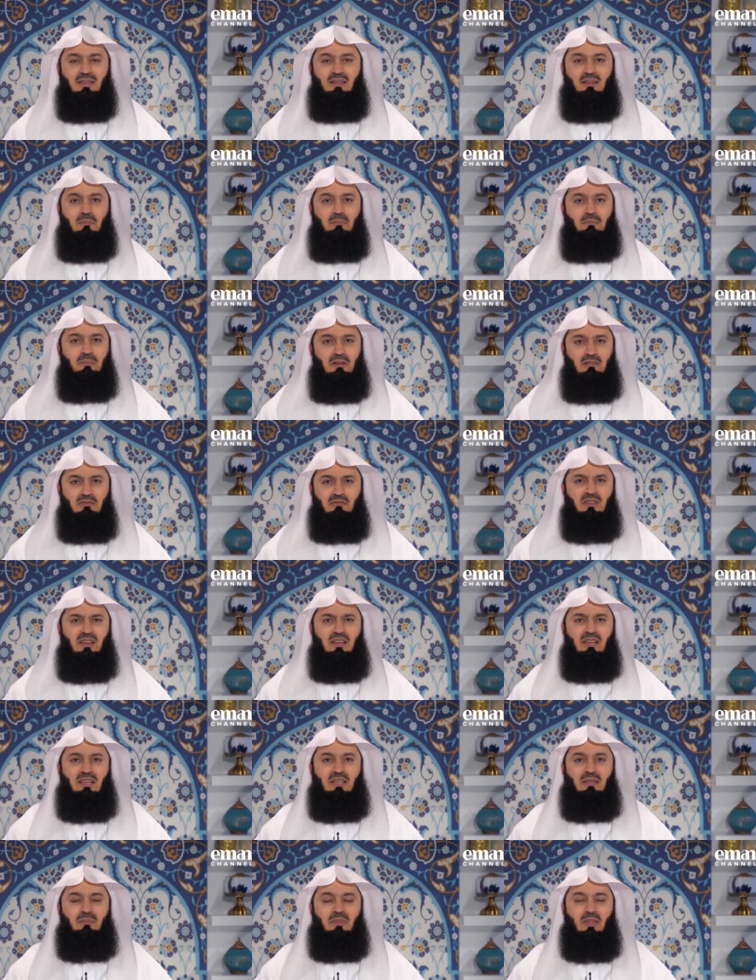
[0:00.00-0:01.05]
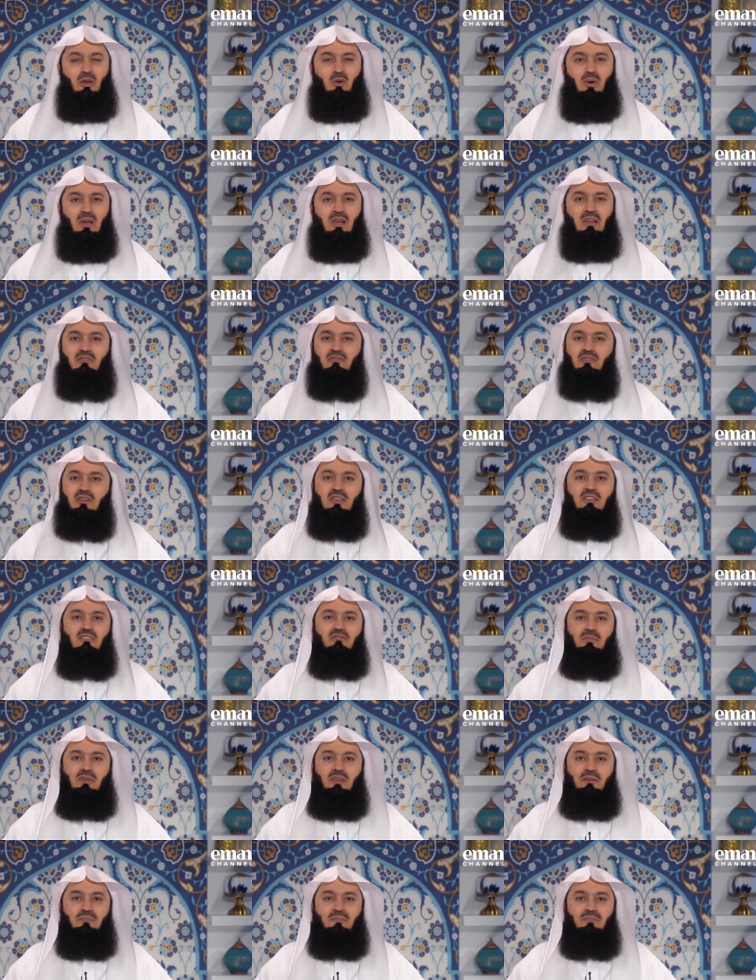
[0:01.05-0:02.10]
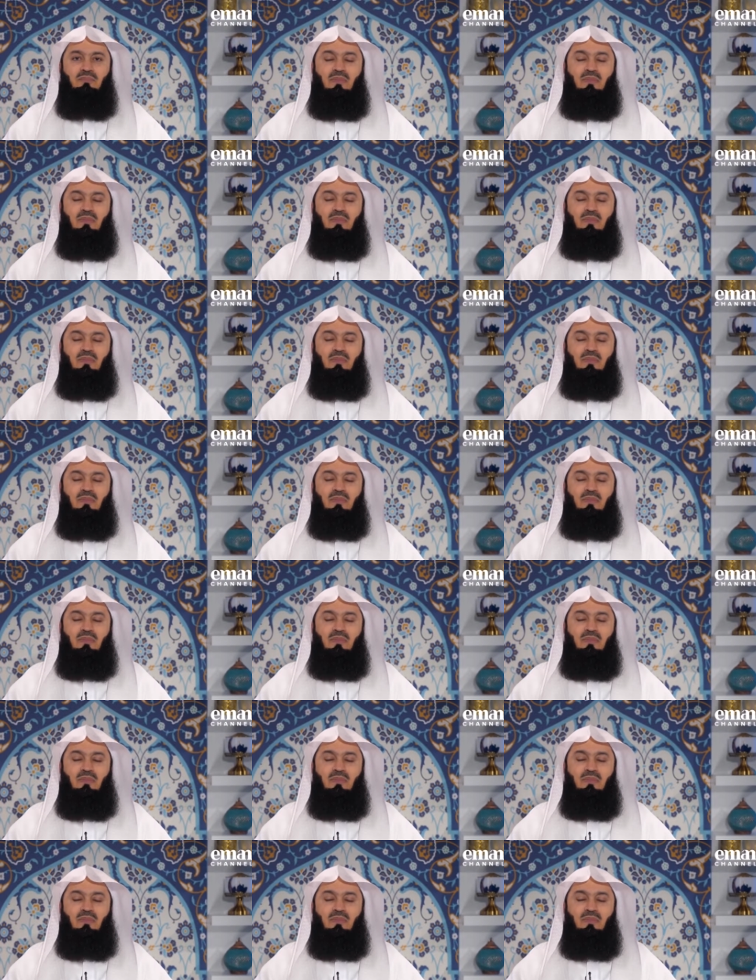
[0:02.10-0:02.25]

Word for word: Rabbi ghfirli, oh Allah forgive me.